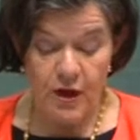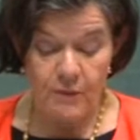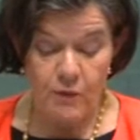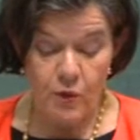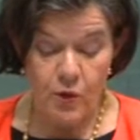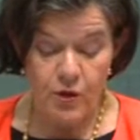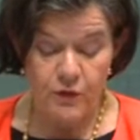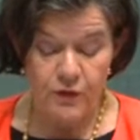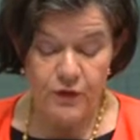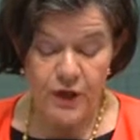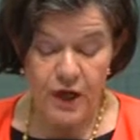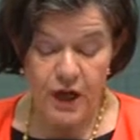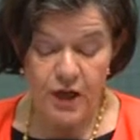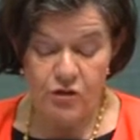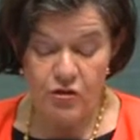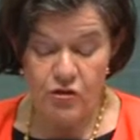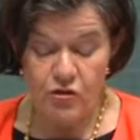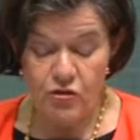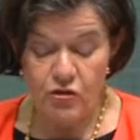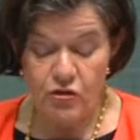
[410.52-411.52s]

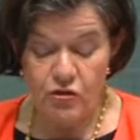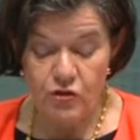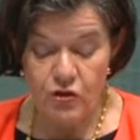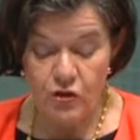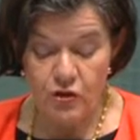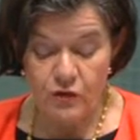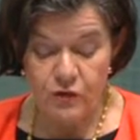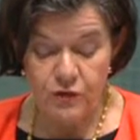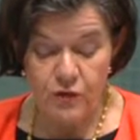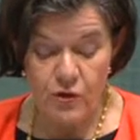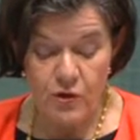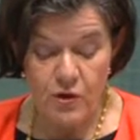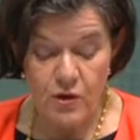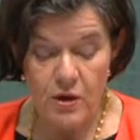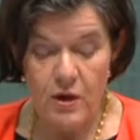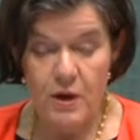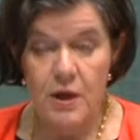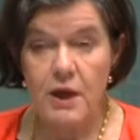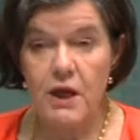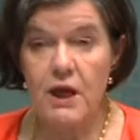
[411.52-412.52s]
qualifications to Cert
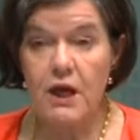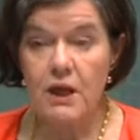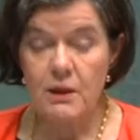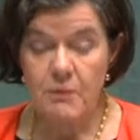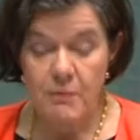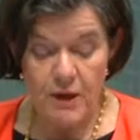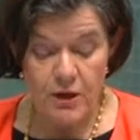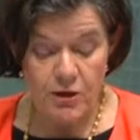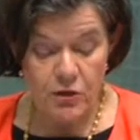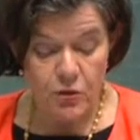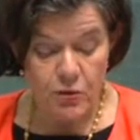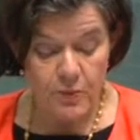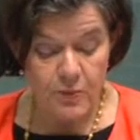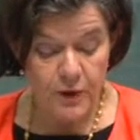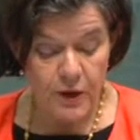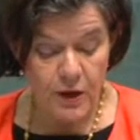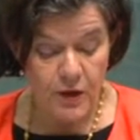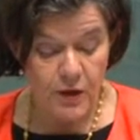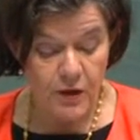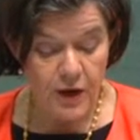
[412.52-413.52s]
4 in a medical
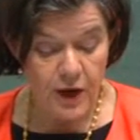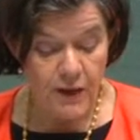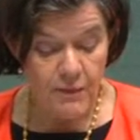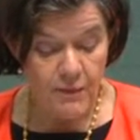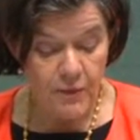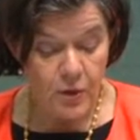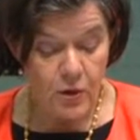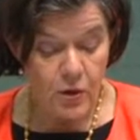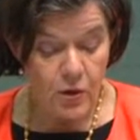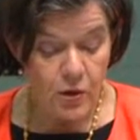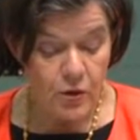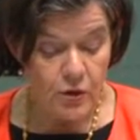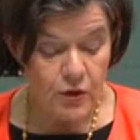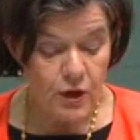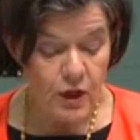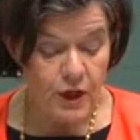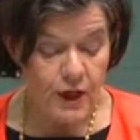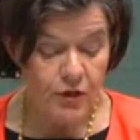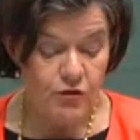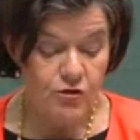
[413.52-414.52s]
program or in
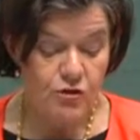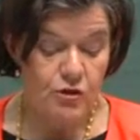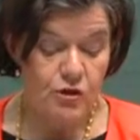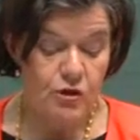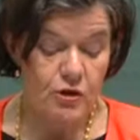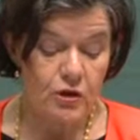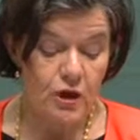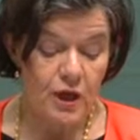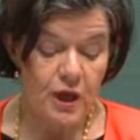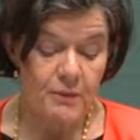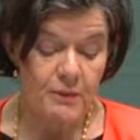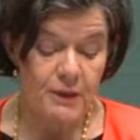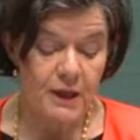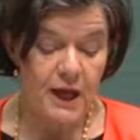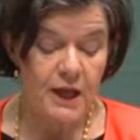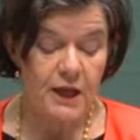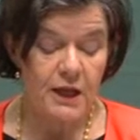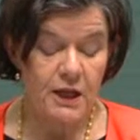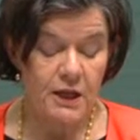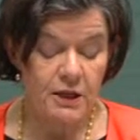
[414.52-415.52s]
electrical and
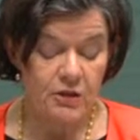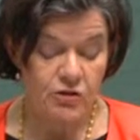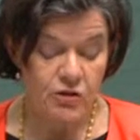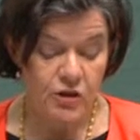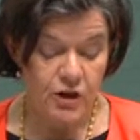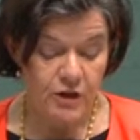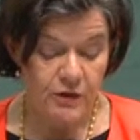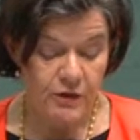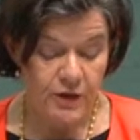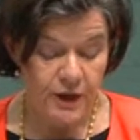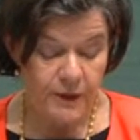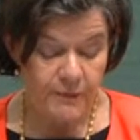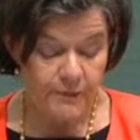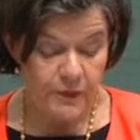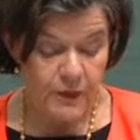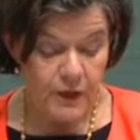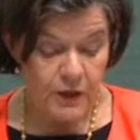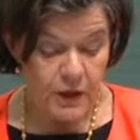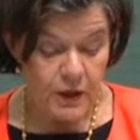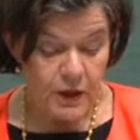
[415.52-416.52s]
mechanical engineering.
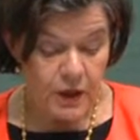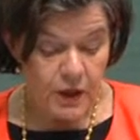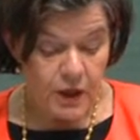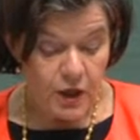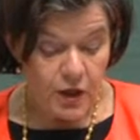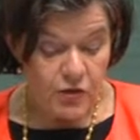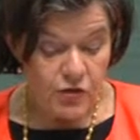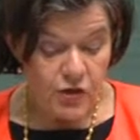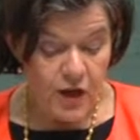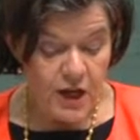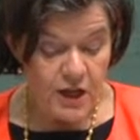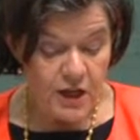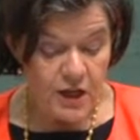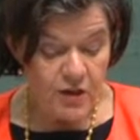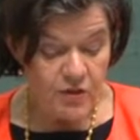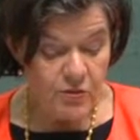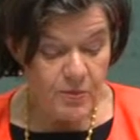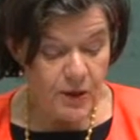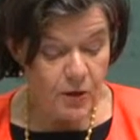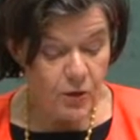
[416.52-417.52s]

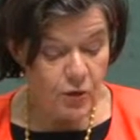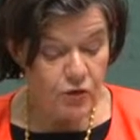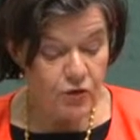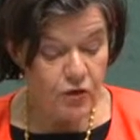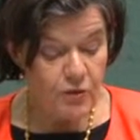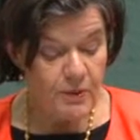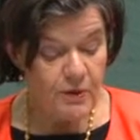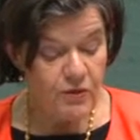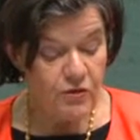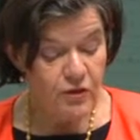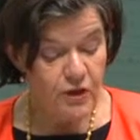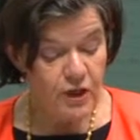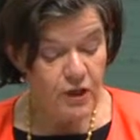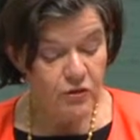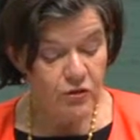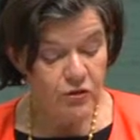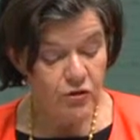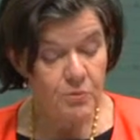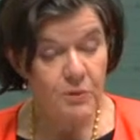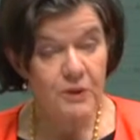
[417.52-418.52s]
Trainees may also be
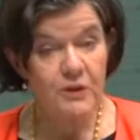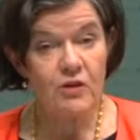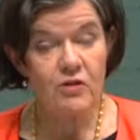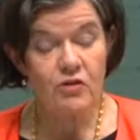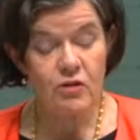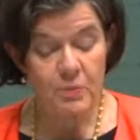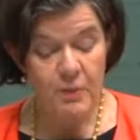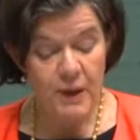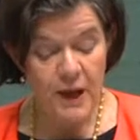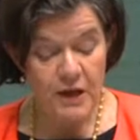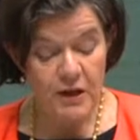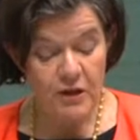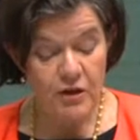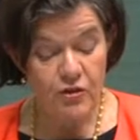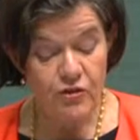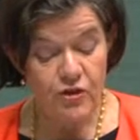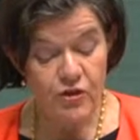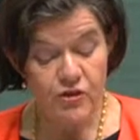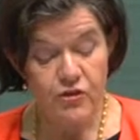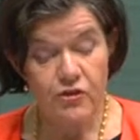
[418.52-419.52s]
selected to participate in
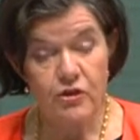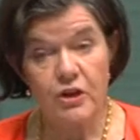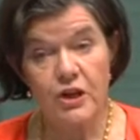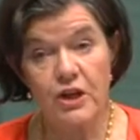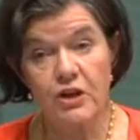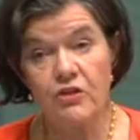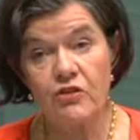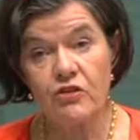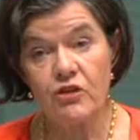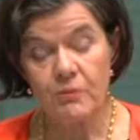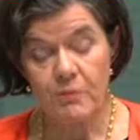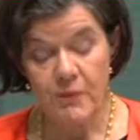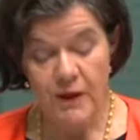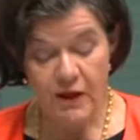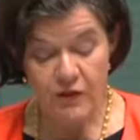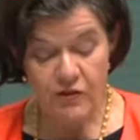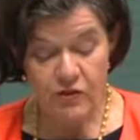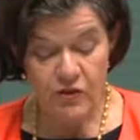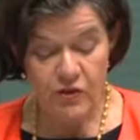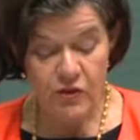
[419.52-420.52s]
additional leadership
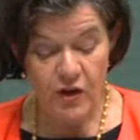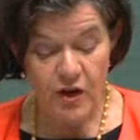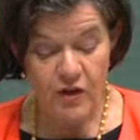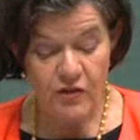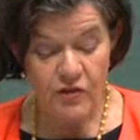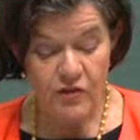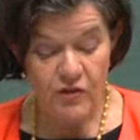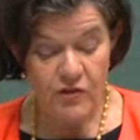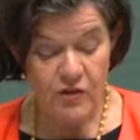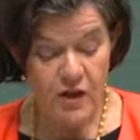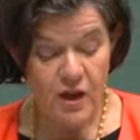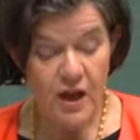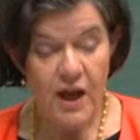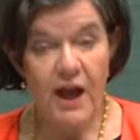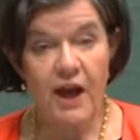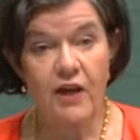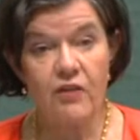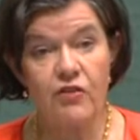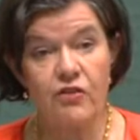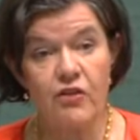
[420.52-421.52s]
exercises
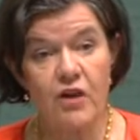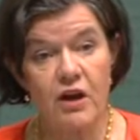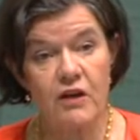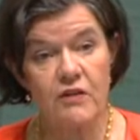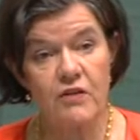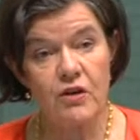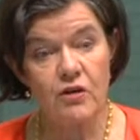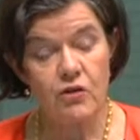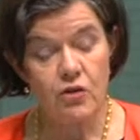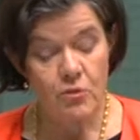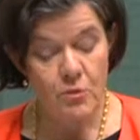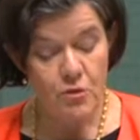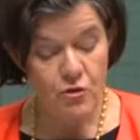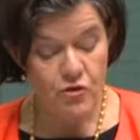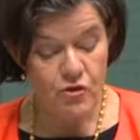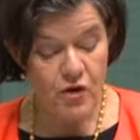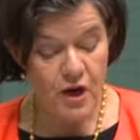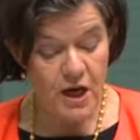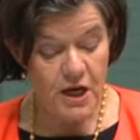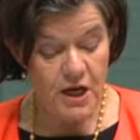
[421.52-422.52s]
outside of their normal
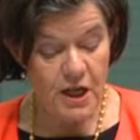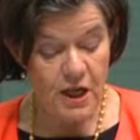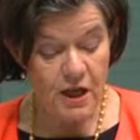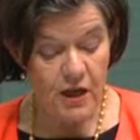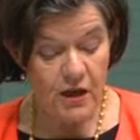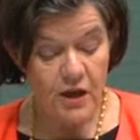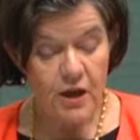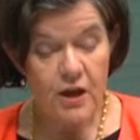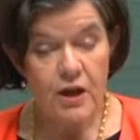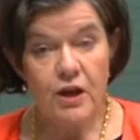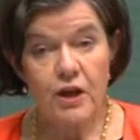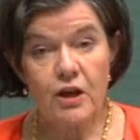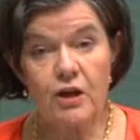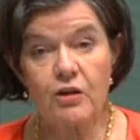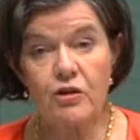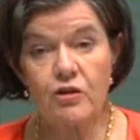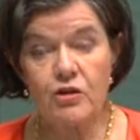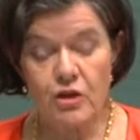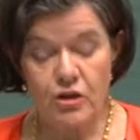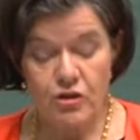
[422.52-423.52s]
training,
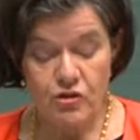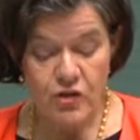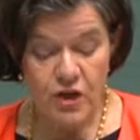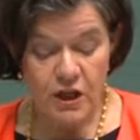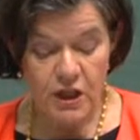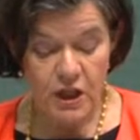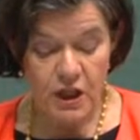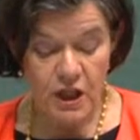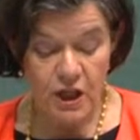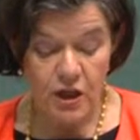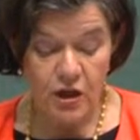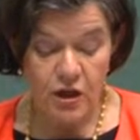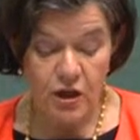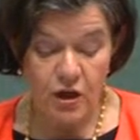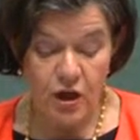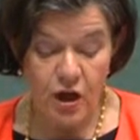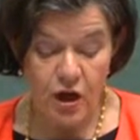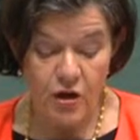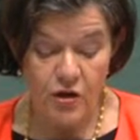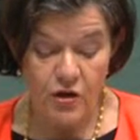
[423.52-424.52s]
including trekking in
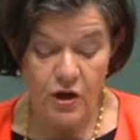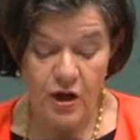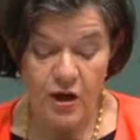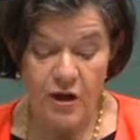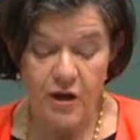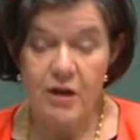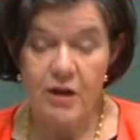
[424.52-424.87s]
Kokoda,